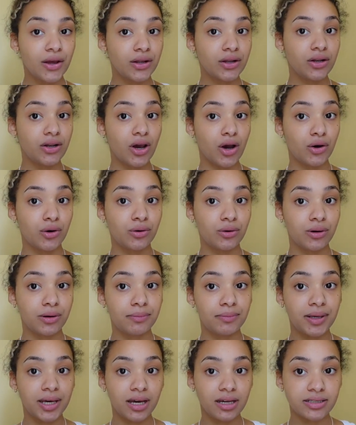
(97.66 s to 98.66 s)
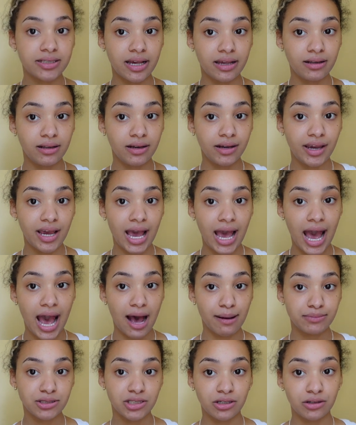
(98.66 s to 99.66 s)
No, because I look
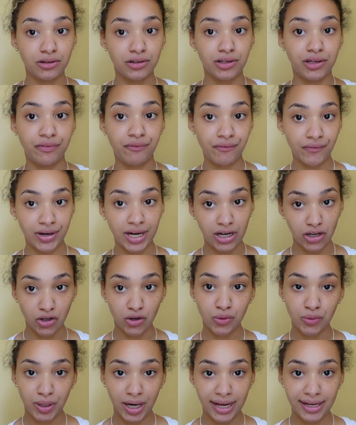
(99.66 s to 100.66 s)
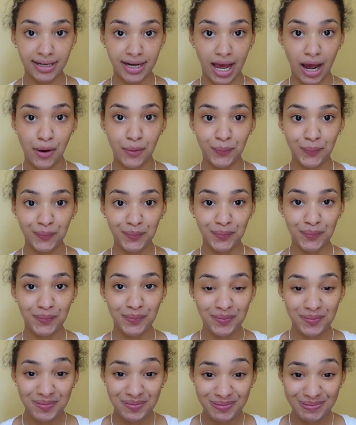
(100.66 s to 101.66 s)
absolutely feral right now.
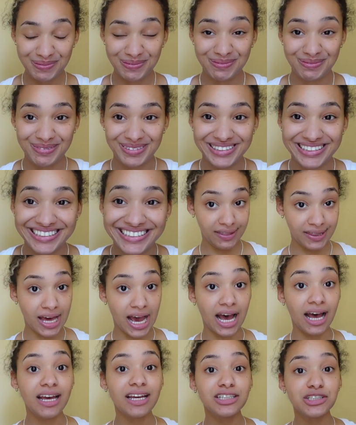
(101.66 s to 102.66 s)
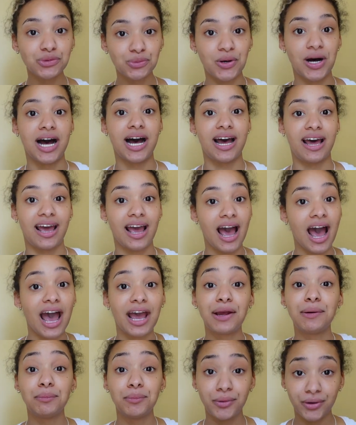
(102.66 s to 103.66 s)
And that is why I
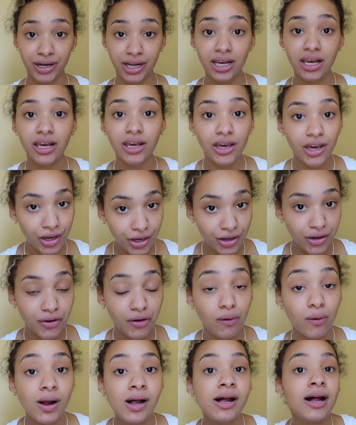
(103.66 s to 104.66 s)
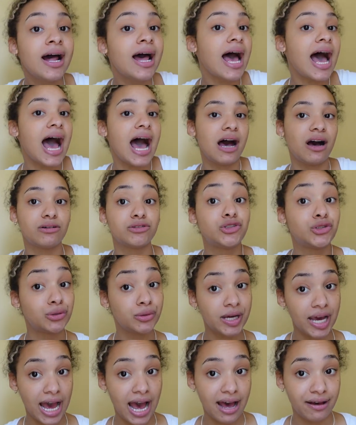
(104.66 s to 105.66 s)
am bringing you how to
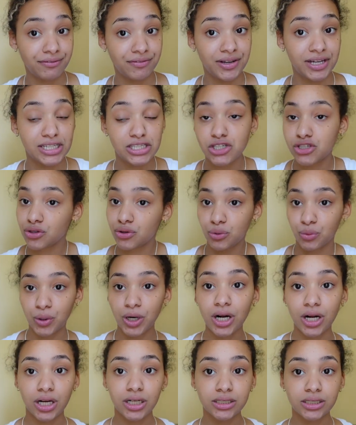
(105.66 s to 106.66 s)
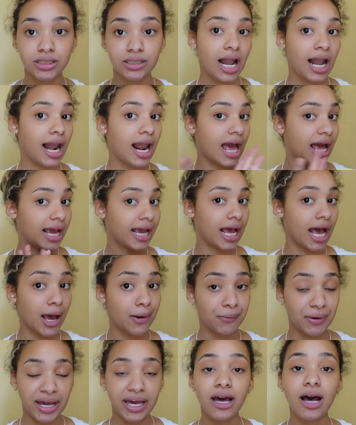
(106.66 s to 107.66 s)
catfish the world. Like,
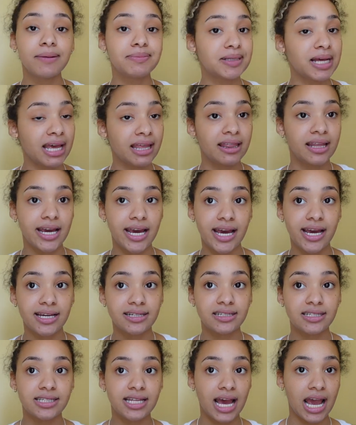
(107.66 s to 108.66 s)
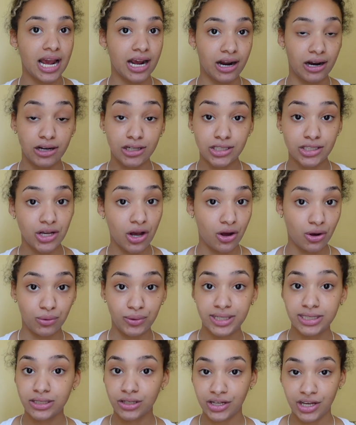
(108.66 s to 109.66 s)
I wake up like this, the hair is
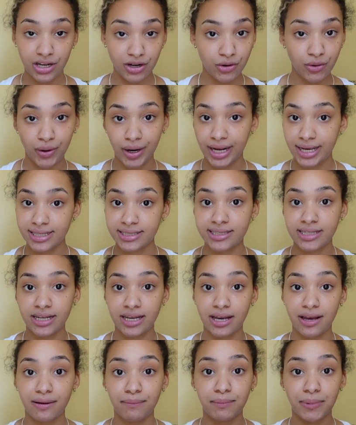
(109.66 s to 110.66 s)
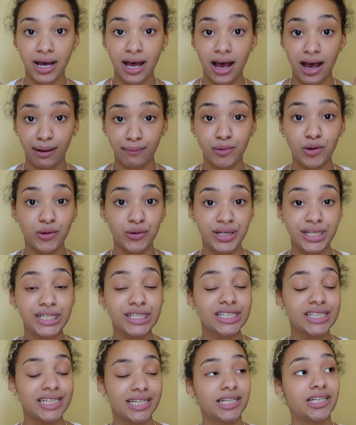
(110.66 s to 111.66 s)
always looking crazy, but I'm going
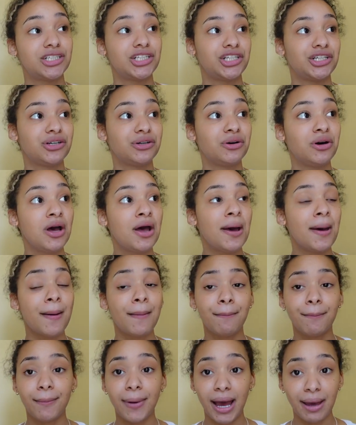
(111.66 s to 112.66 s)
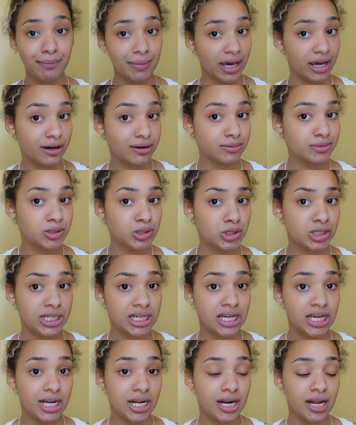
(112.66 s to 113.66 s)
to teach you my makeup
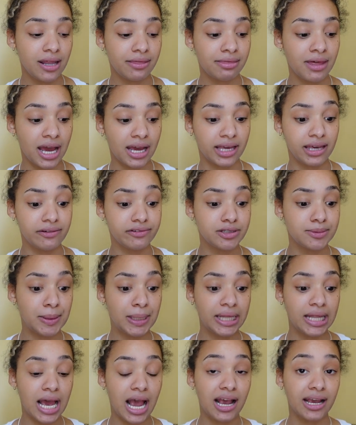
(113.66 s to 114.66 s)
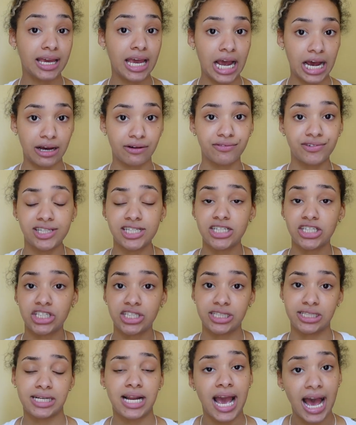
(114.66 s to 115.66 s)
routine that gives me that catfish
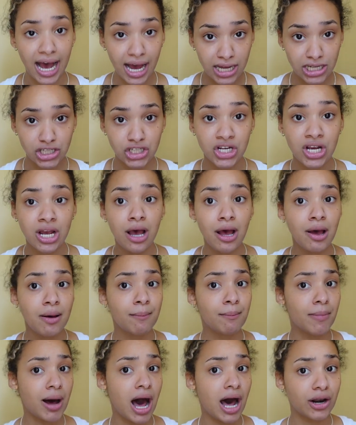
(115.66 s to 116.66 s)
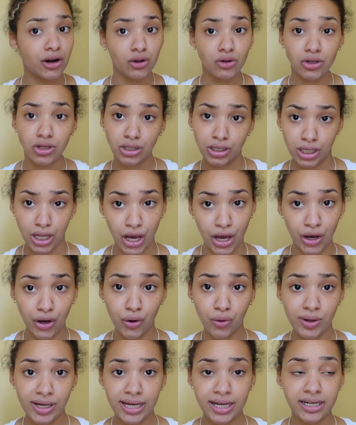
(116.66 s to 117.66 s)
snatch model
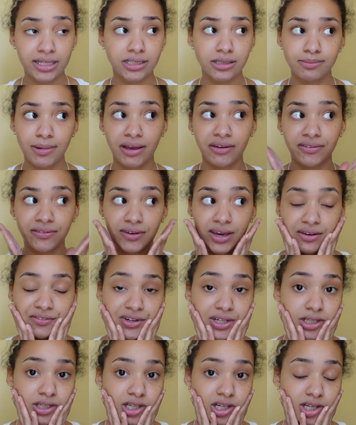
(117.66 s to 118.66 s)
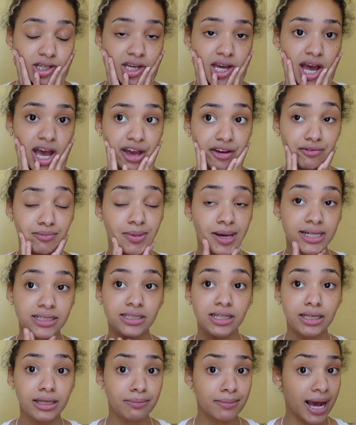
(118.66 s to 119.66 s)
glow. It is my favorite look. I've
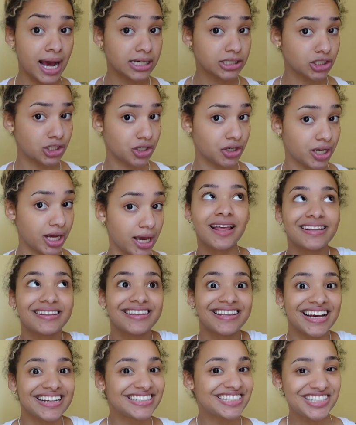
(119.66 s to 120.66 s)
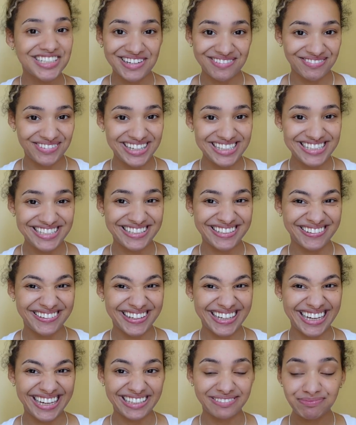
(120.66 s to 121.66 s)
basically mastered it. Let's jump into
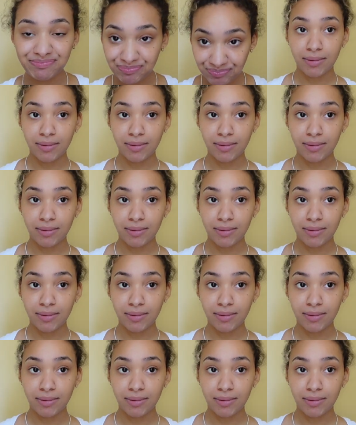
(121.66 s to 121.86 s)
it.